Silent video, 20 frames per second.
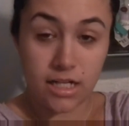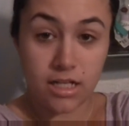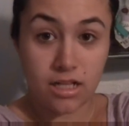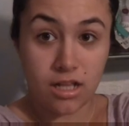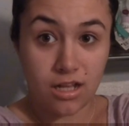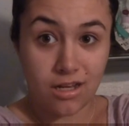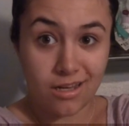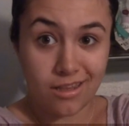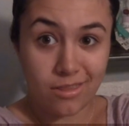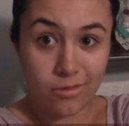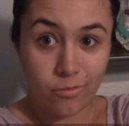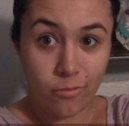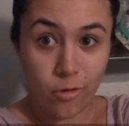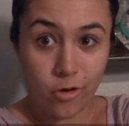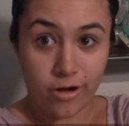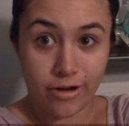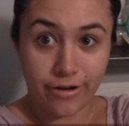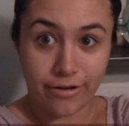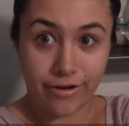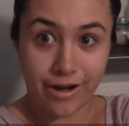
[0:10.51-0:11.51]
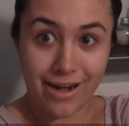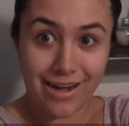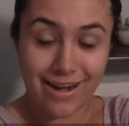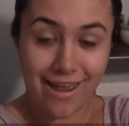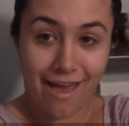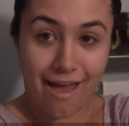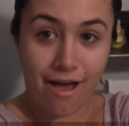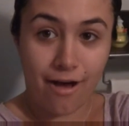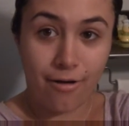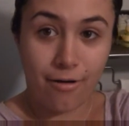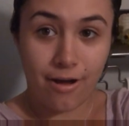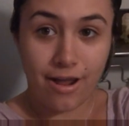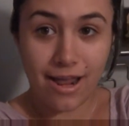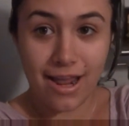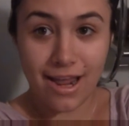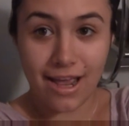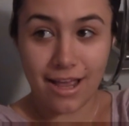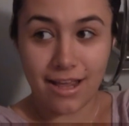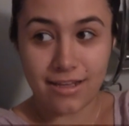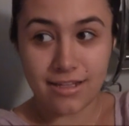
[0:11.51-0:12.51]
o'clock in the morning right now,
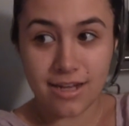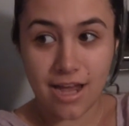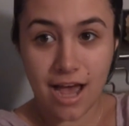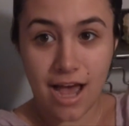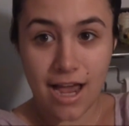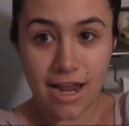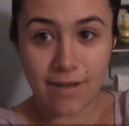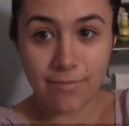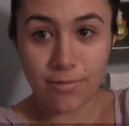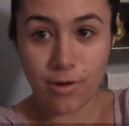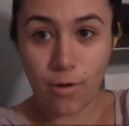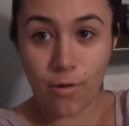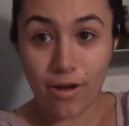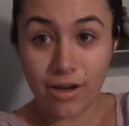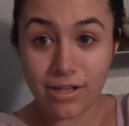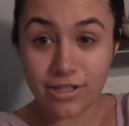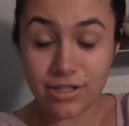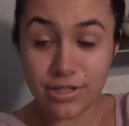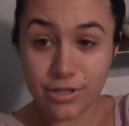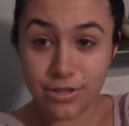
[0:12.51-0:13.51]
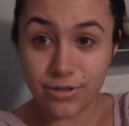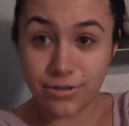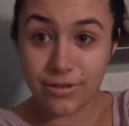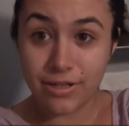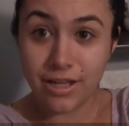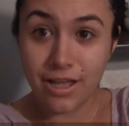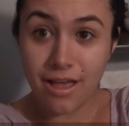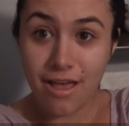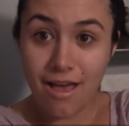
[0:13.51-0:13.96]
and I am going to